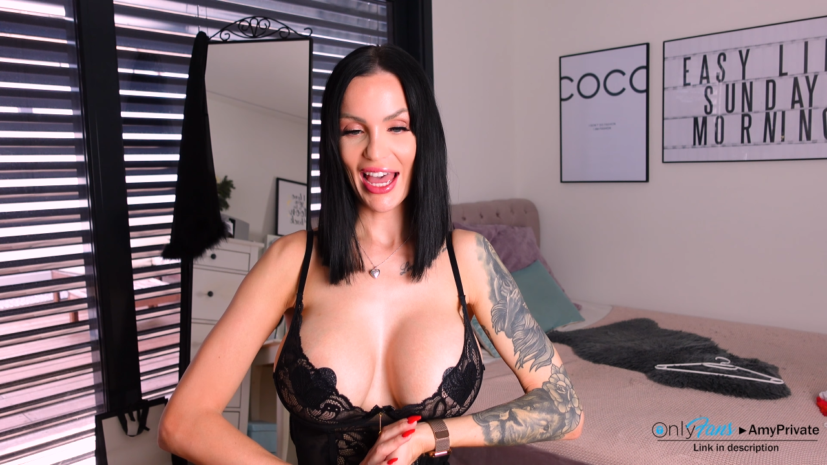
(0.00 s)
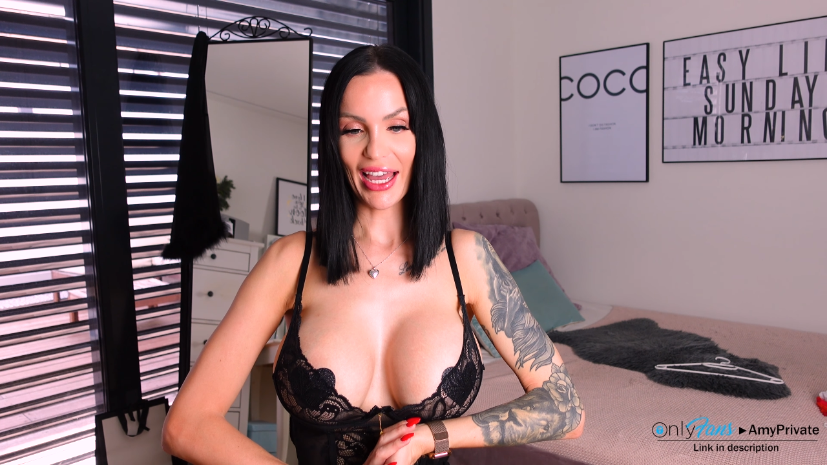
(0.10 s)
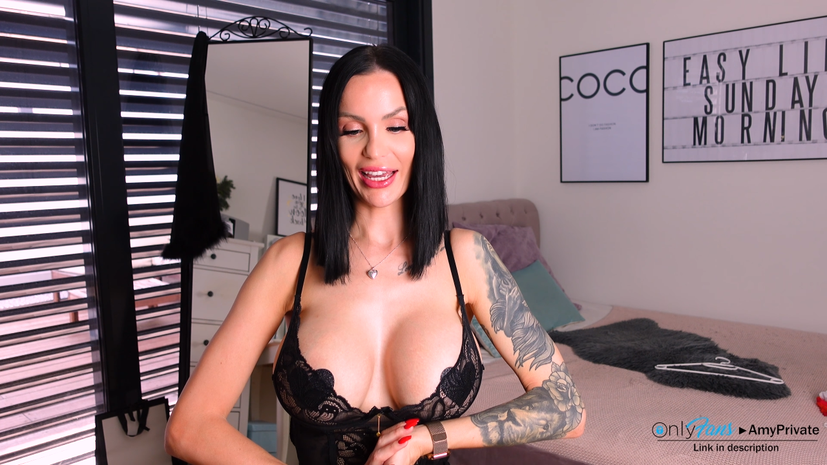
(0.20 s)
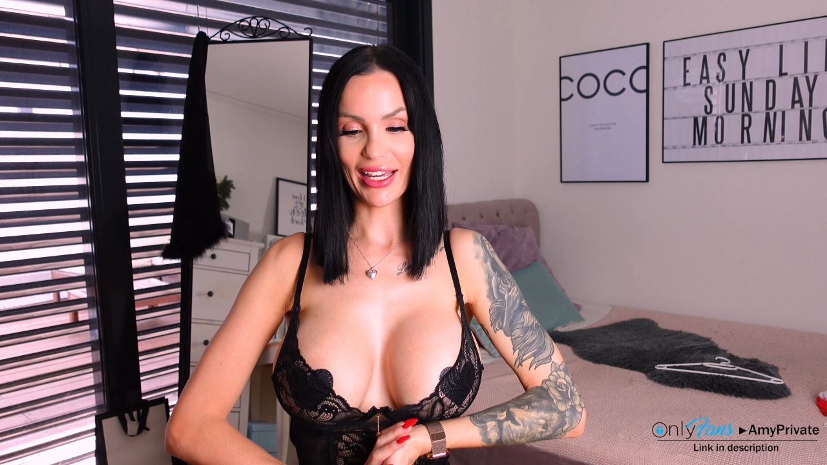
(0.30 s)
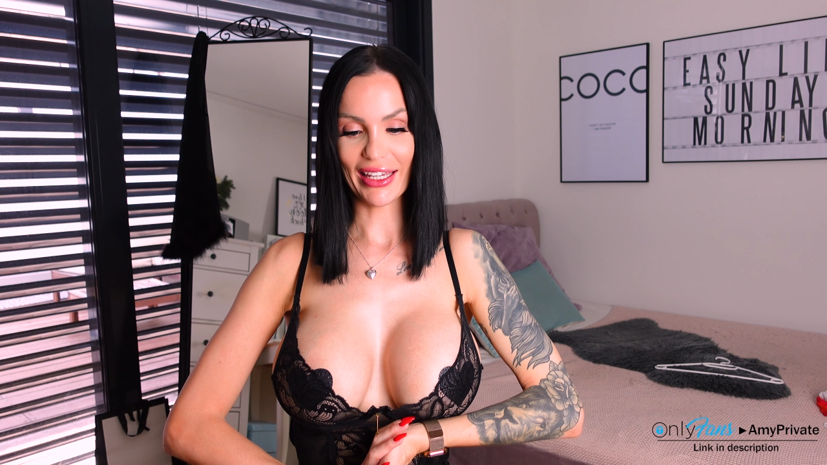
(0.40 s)

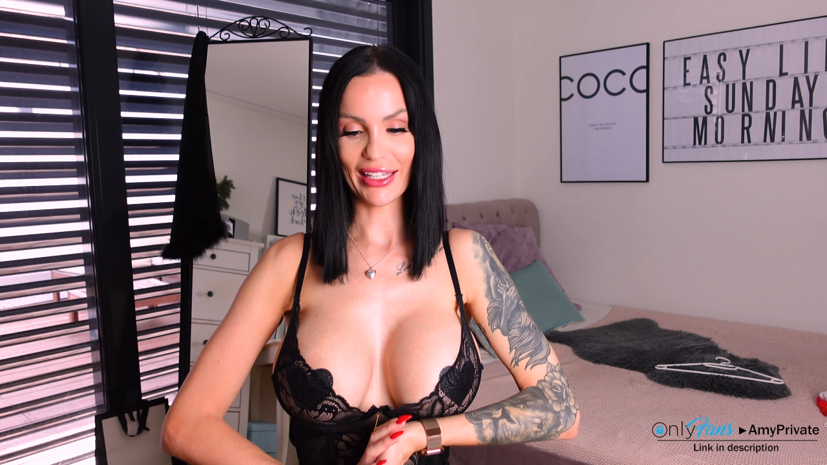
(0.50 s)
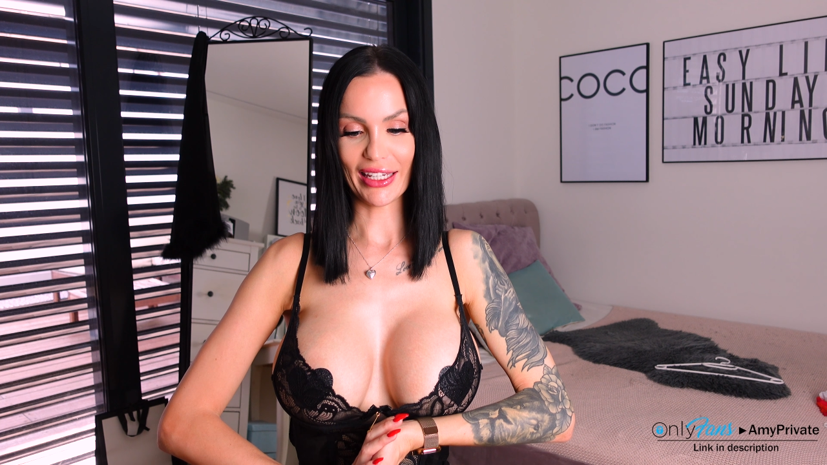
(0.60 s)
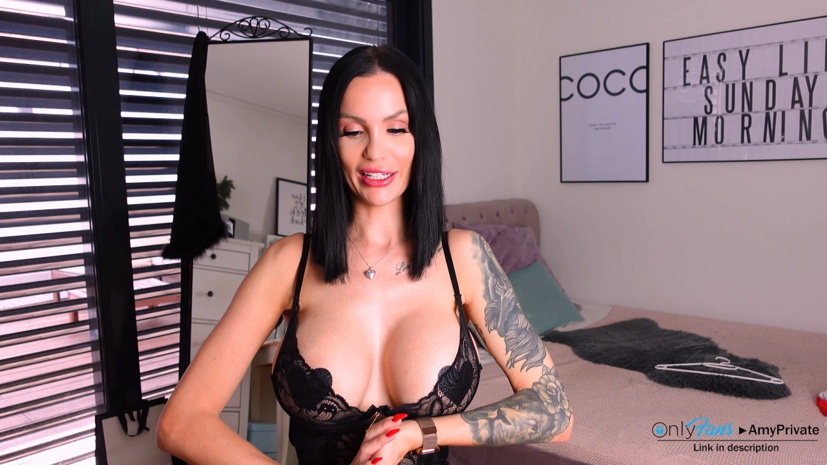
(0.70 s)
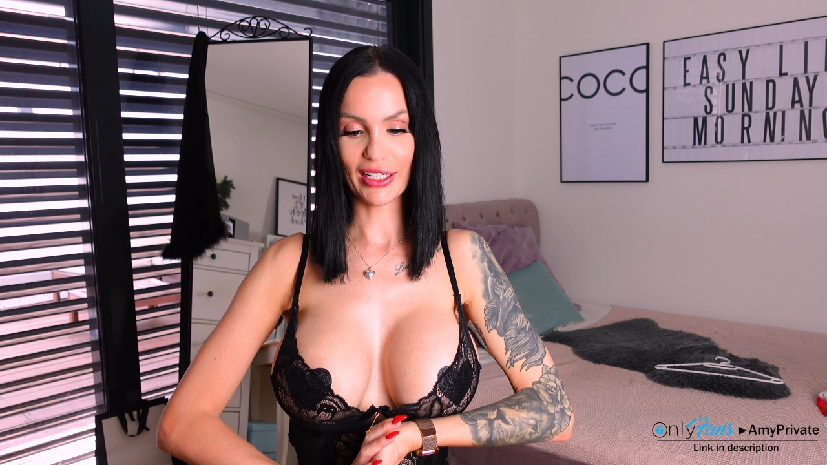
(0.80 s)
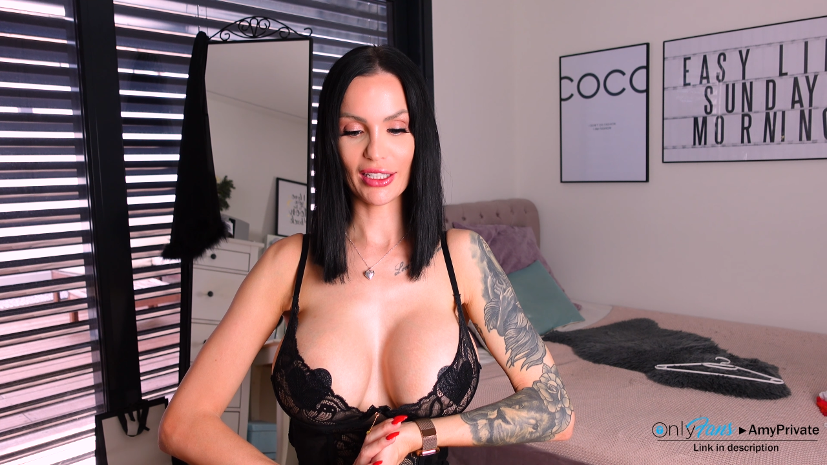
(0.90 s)

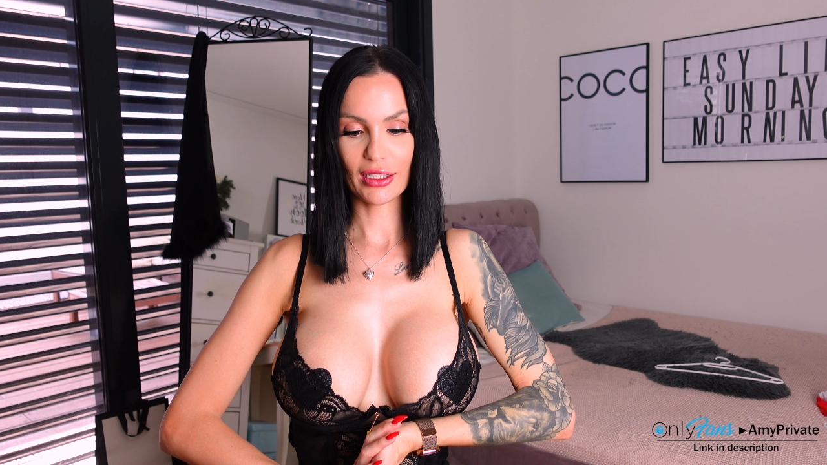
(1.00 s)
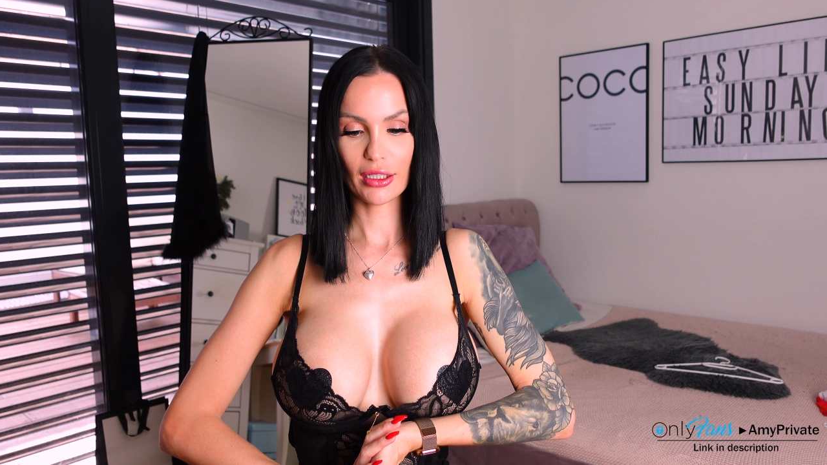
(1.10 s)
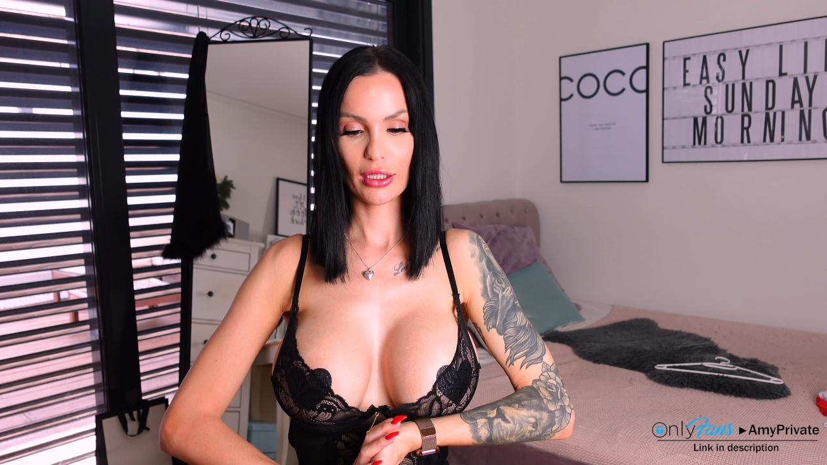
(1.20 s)
I uh,